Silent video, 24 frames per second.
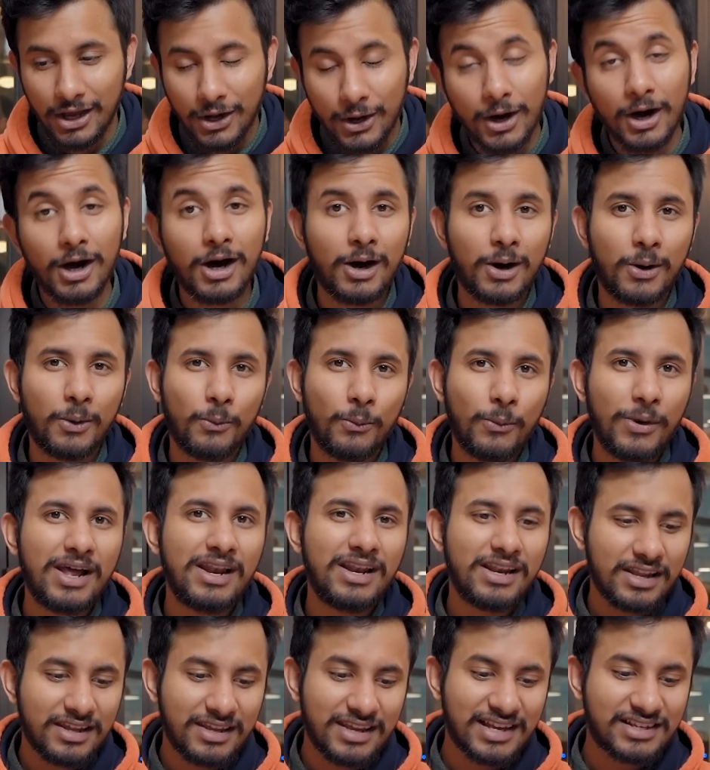
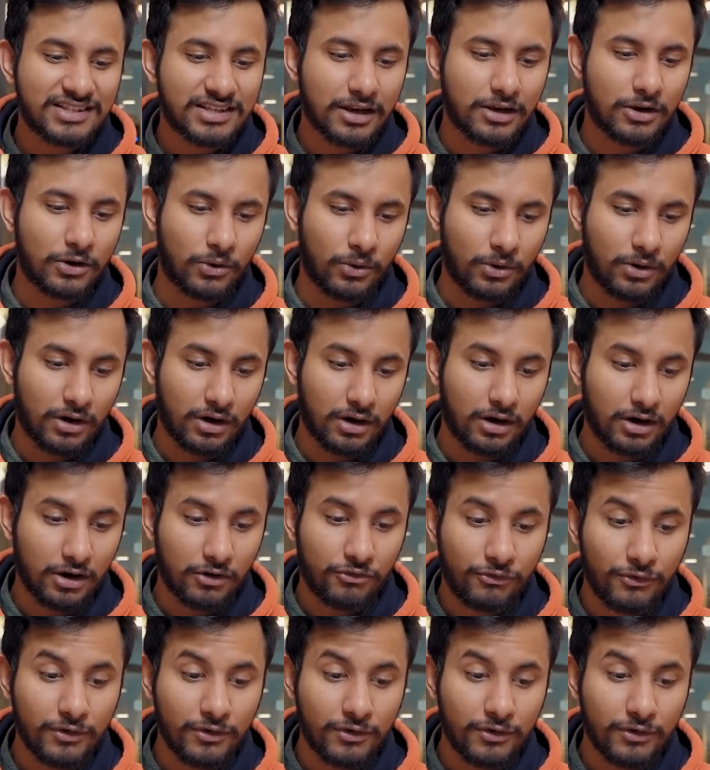Well, yes and no.